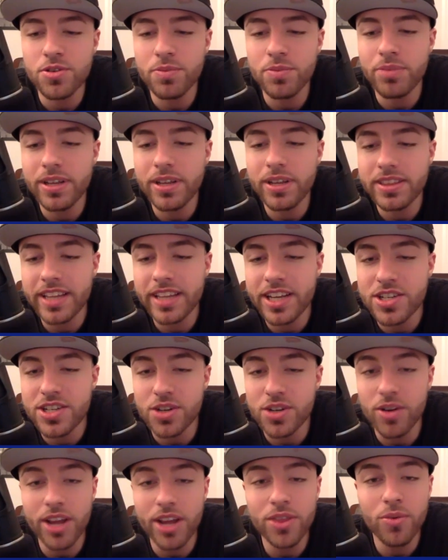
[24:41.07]
Big things
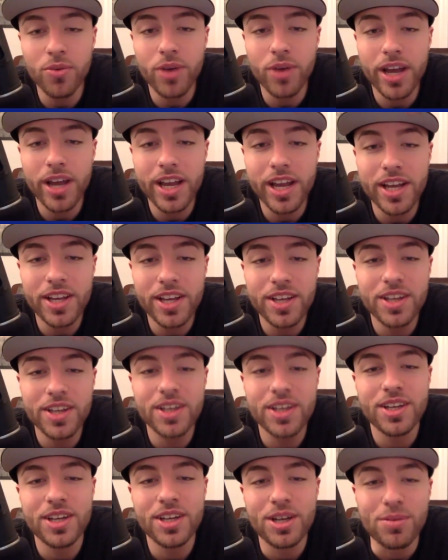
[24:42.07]
are on the way.
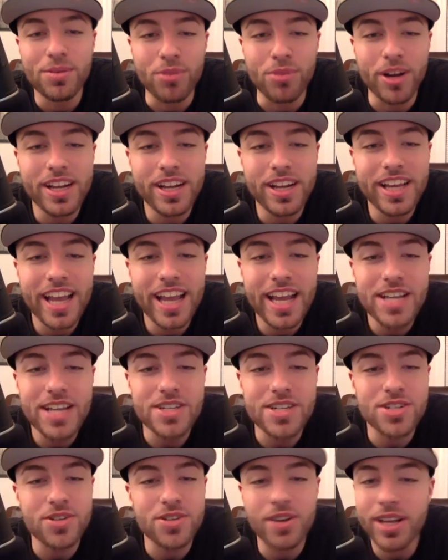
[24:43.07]
Brandy Haze,
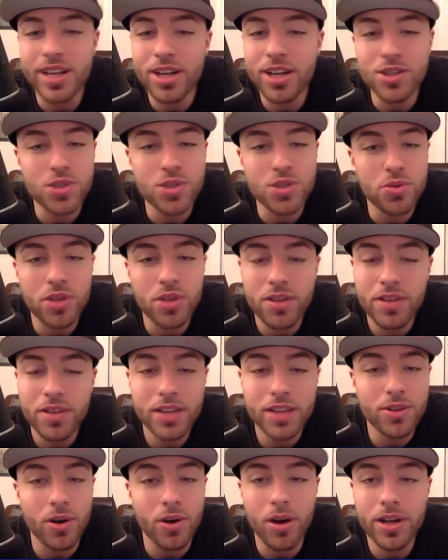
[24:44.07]
is there anything else you would
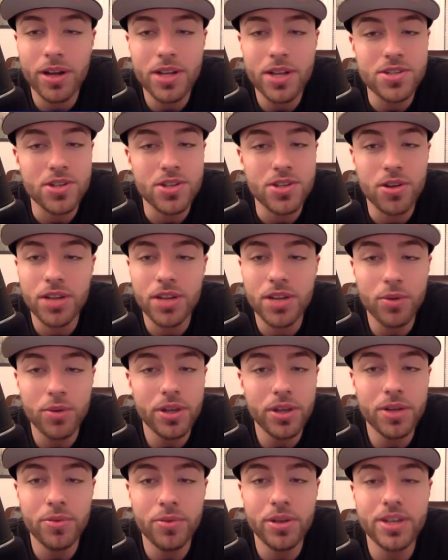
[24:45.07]
let the audience know that
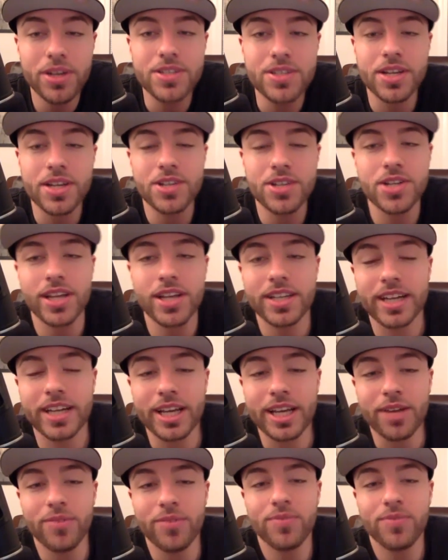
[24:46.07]
we didn't touch on tonight?